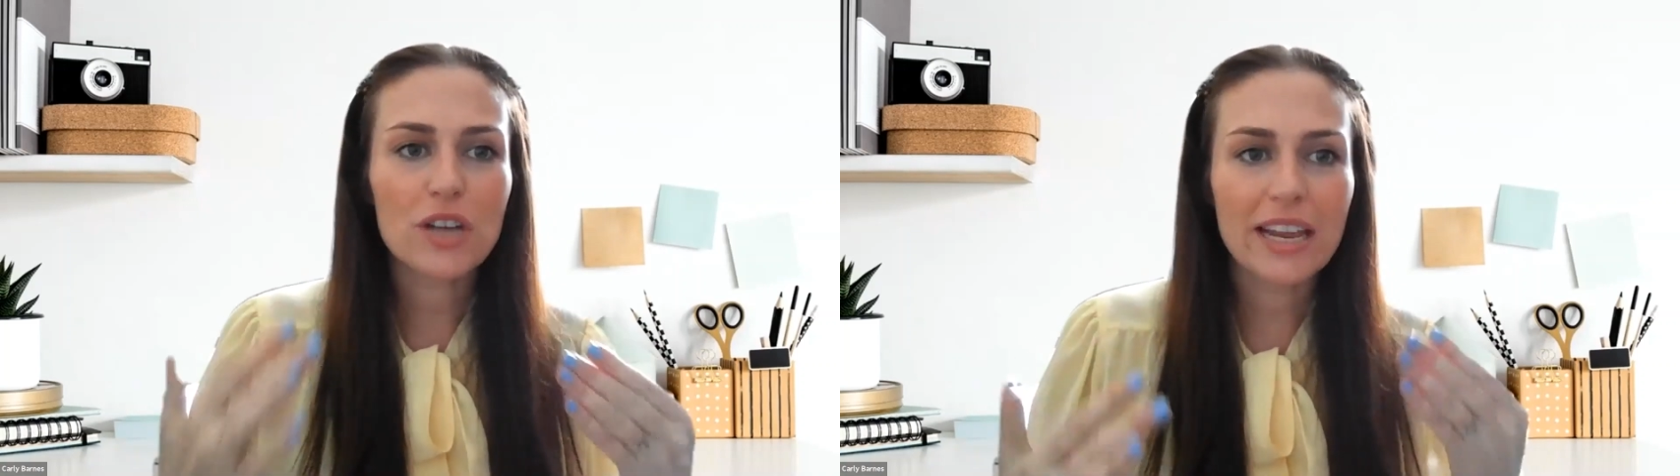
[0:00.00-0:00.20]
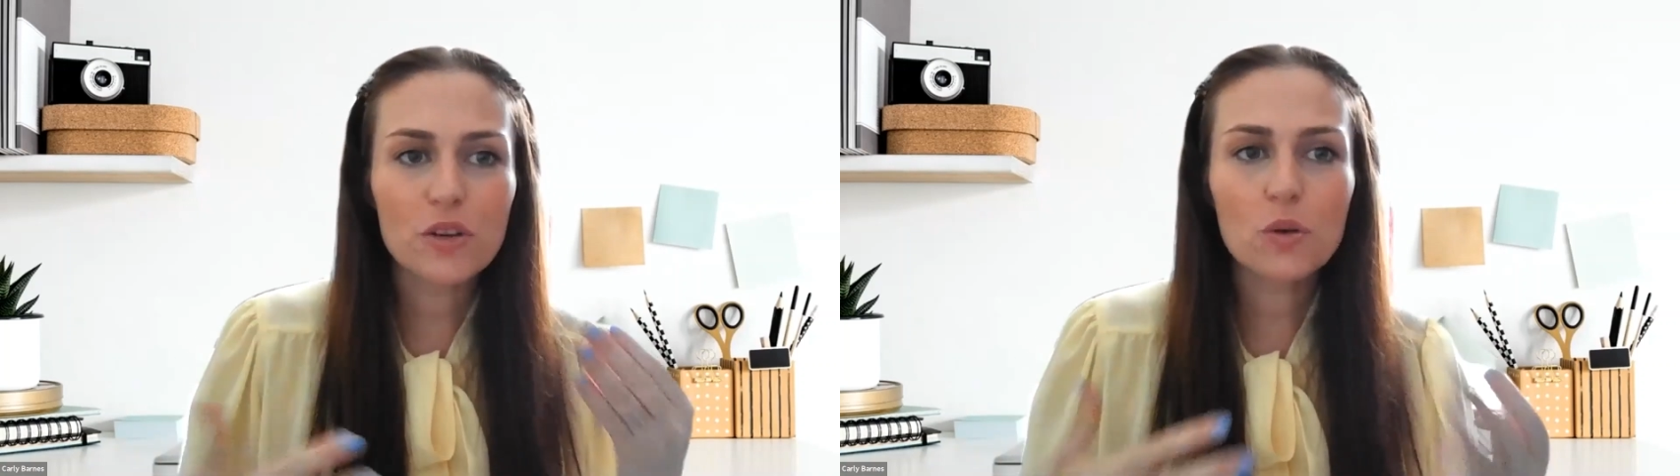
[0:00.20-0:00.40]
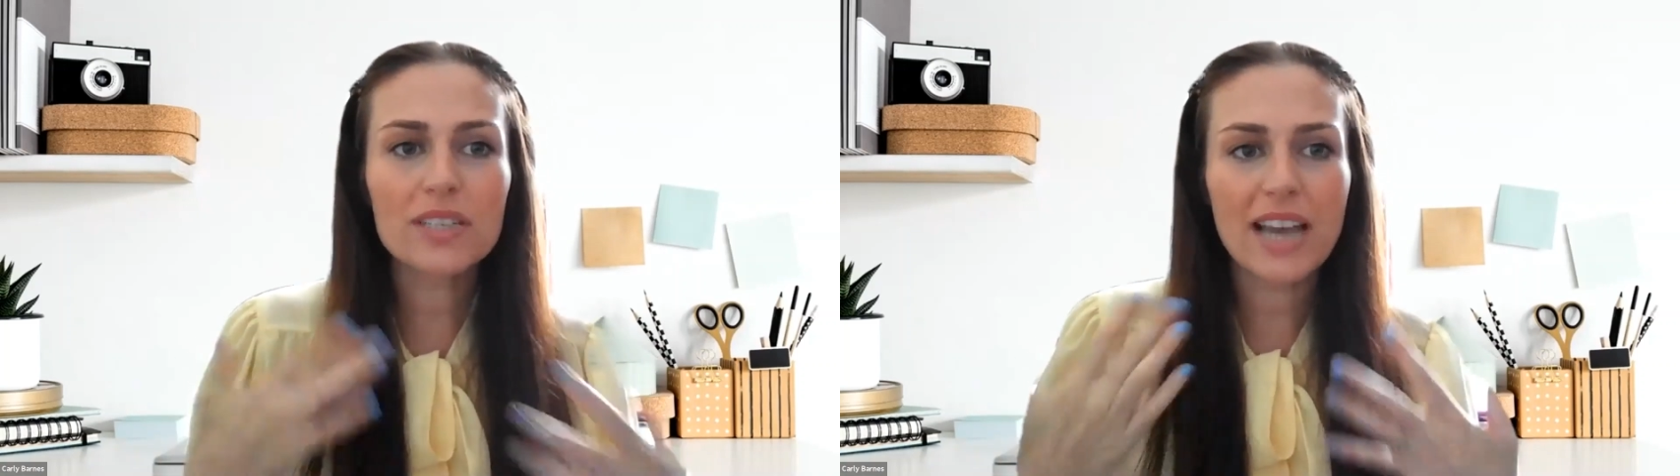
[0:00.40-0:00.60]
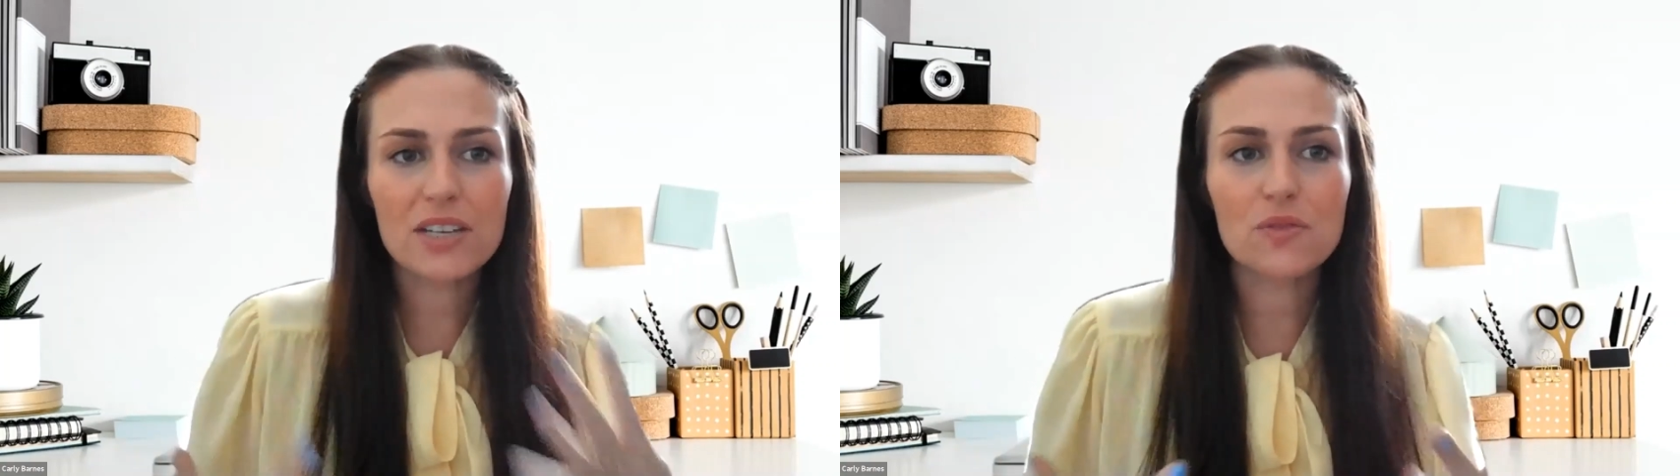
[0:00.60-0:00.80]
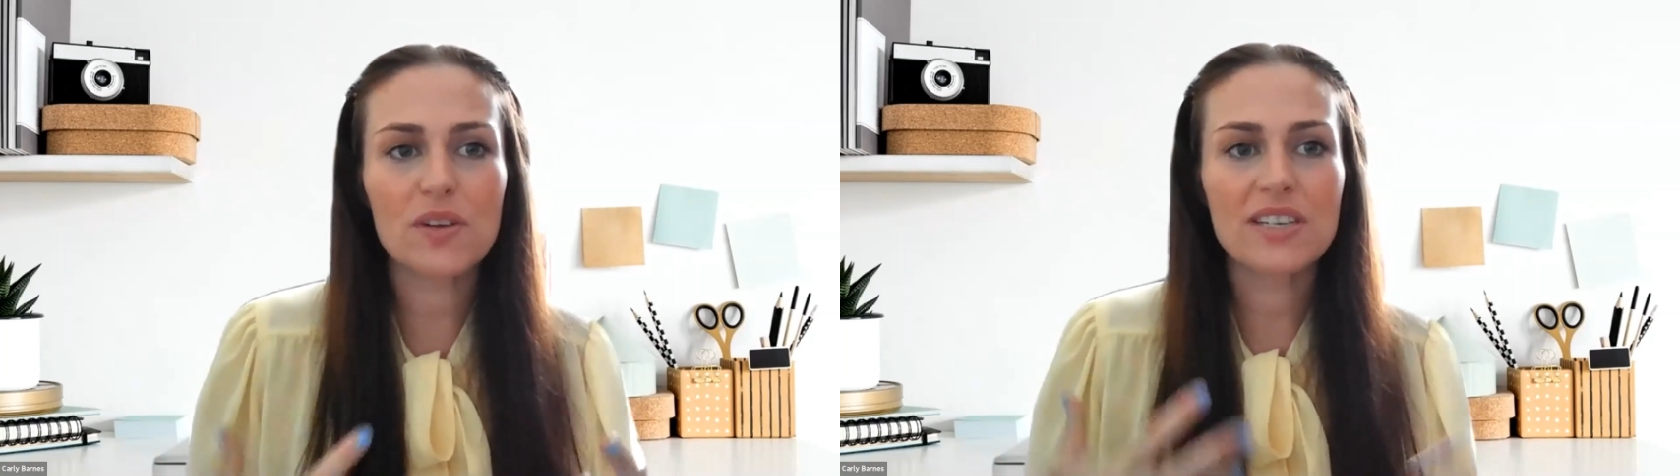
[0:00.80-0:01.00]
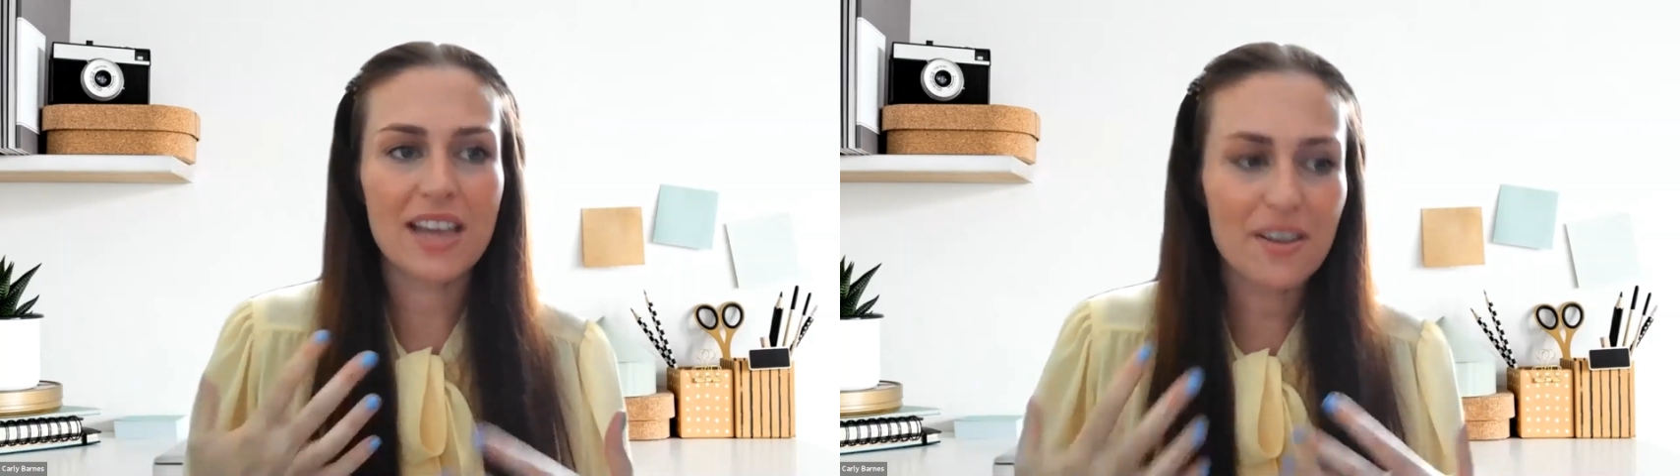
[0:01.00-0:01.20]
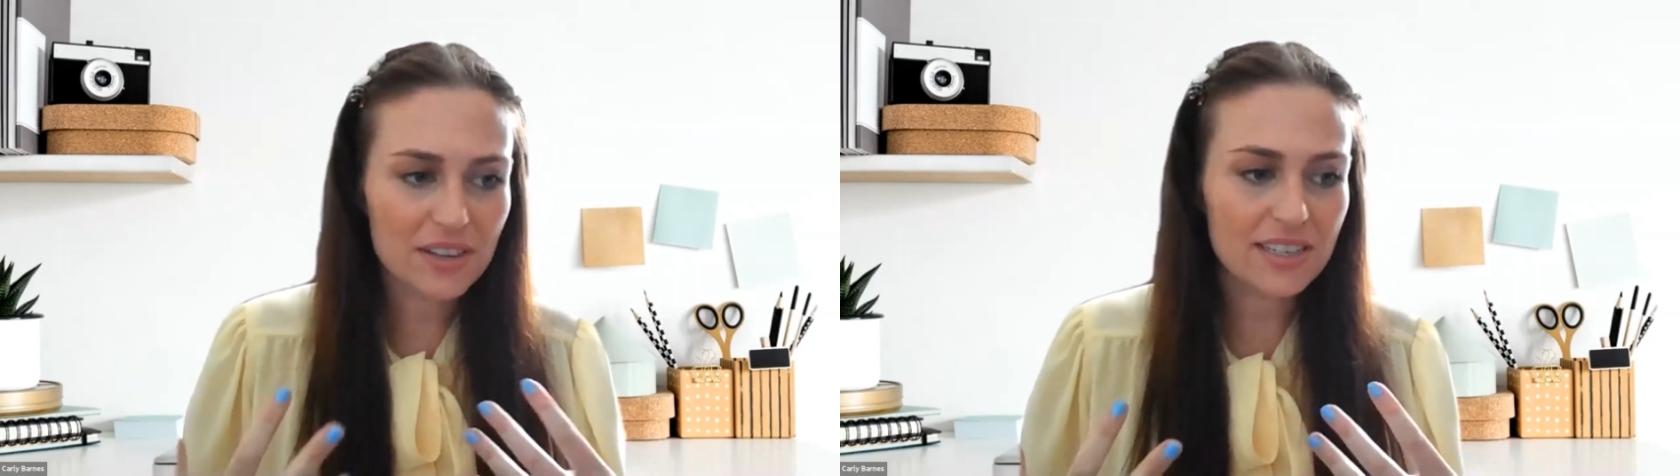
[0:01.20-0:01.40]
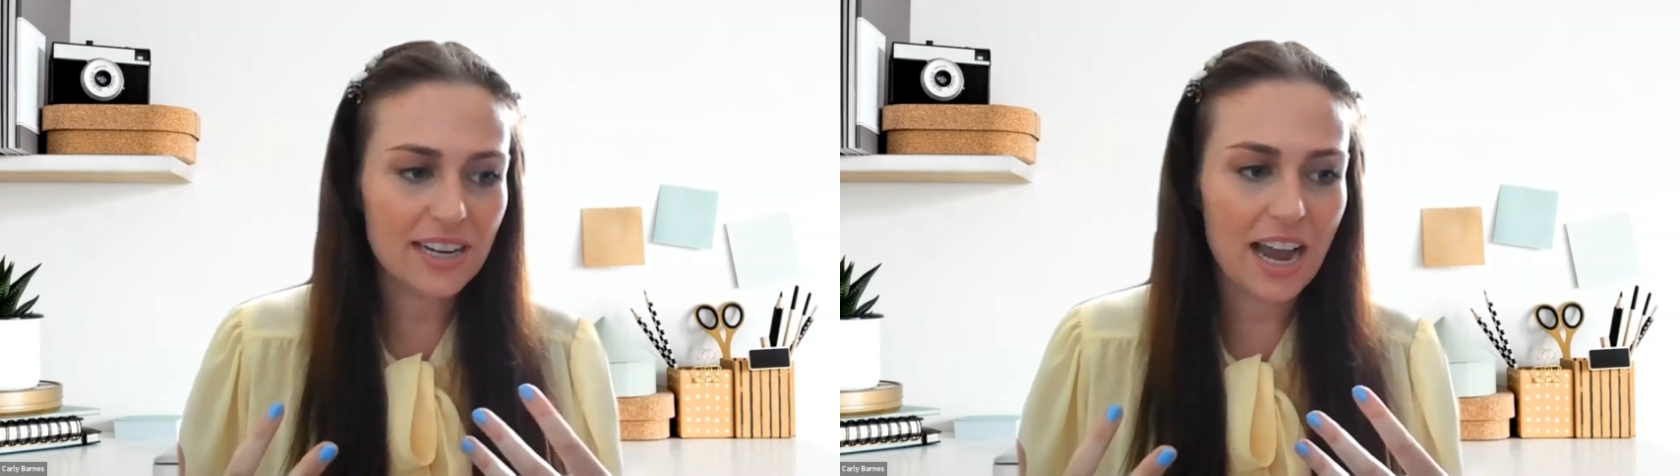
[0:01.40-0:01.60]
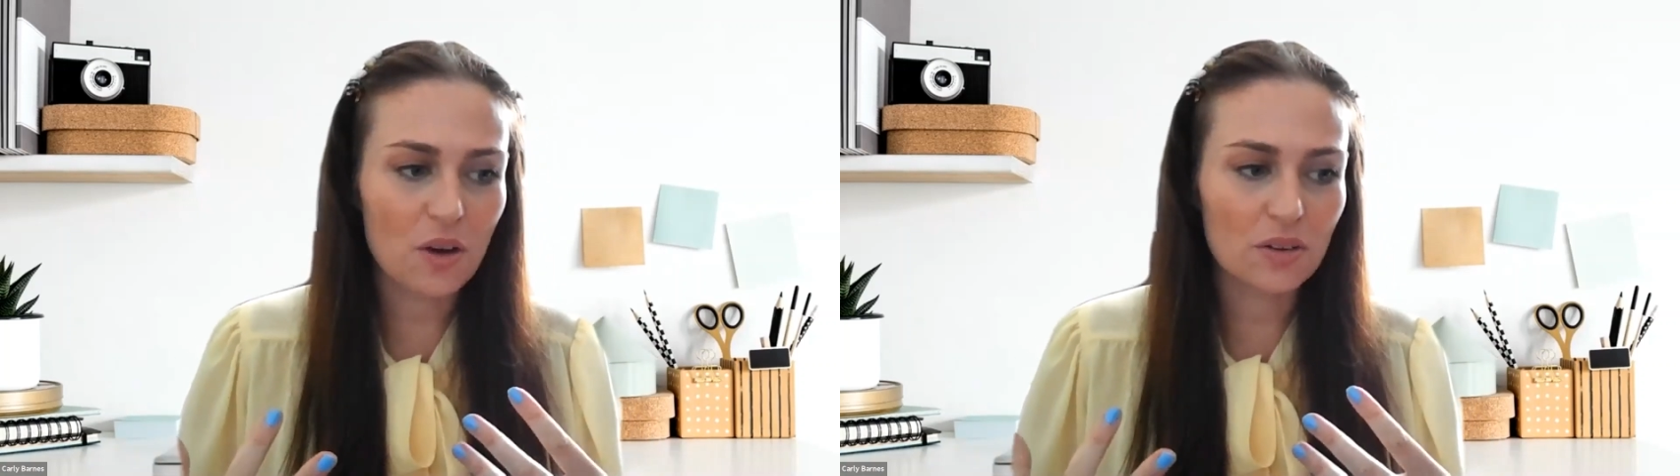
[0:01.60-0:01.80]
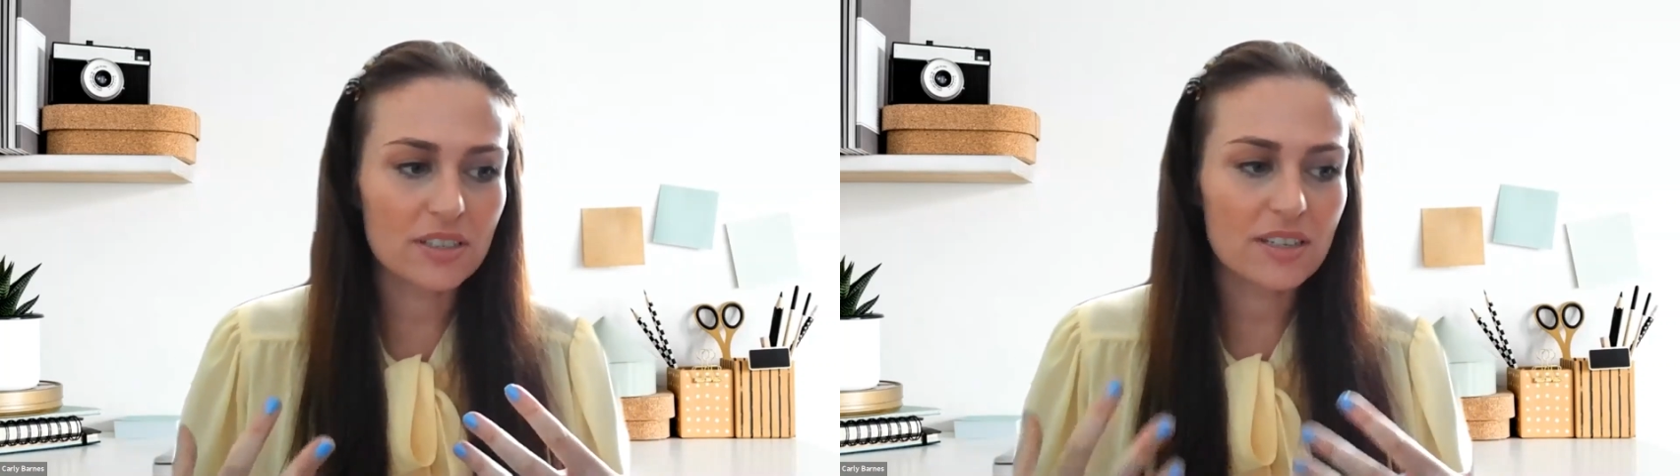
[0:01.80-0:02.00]
in your tax-free savings
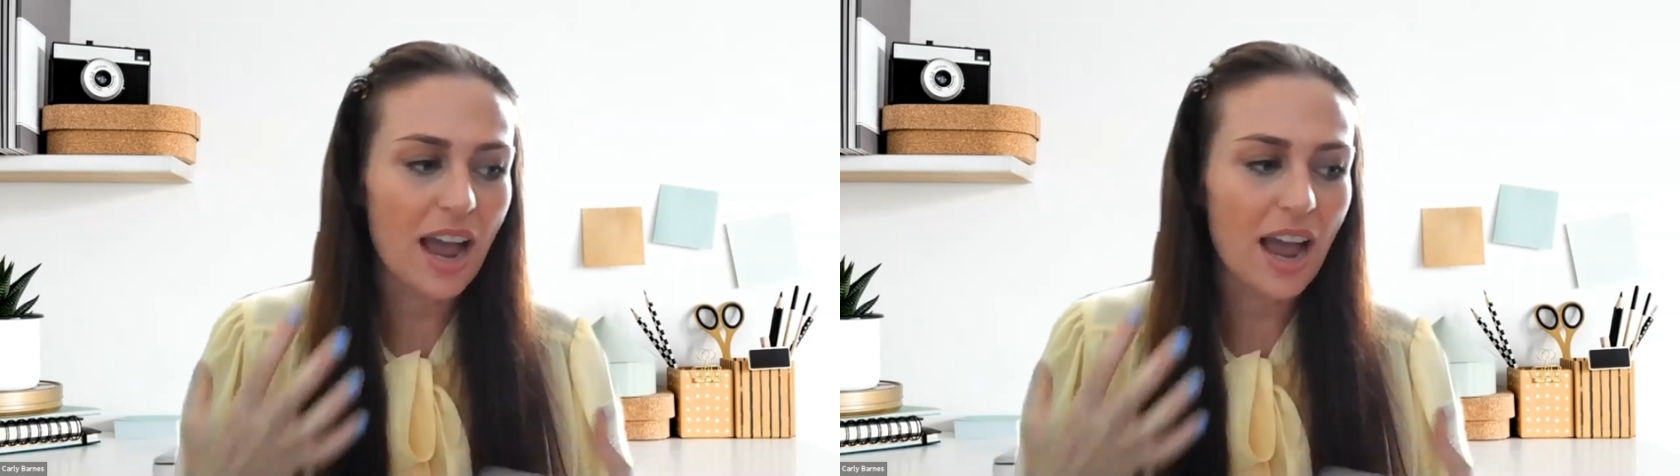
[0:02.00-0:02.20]
account,